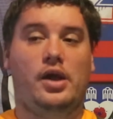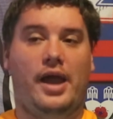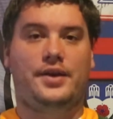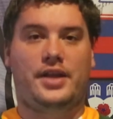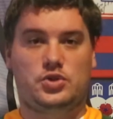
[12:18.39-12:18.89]

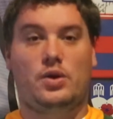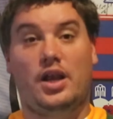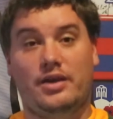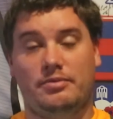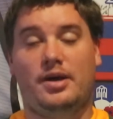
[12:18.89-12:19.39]
And that's what I
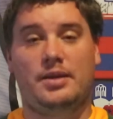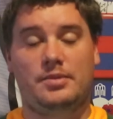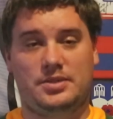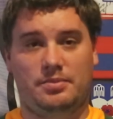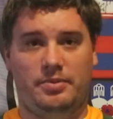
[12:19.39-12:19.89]
love about him
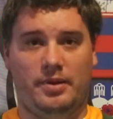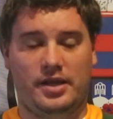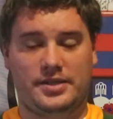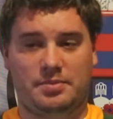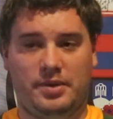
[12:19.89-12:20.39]
as
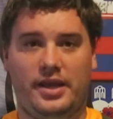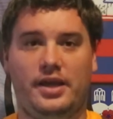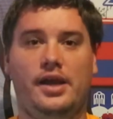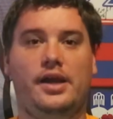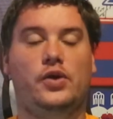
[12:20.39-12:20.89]
a player.